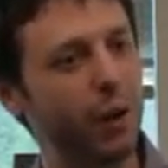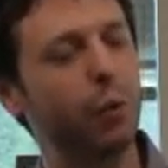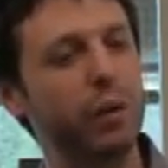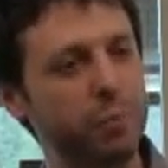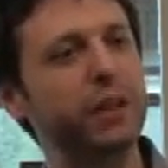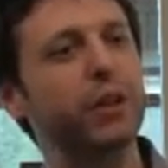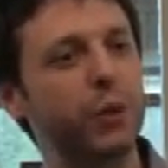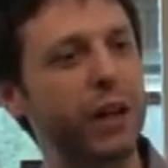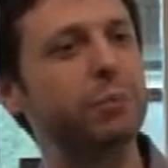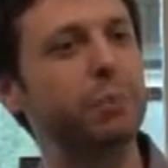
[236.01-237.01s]
one bigger
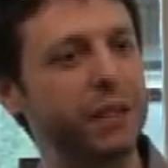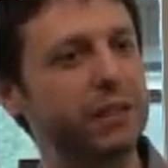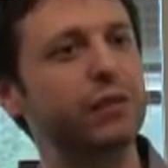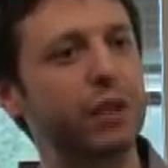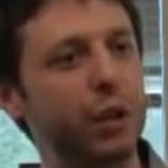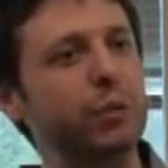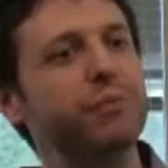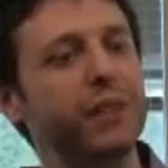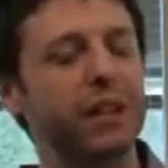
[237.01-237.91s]
correct piece of code,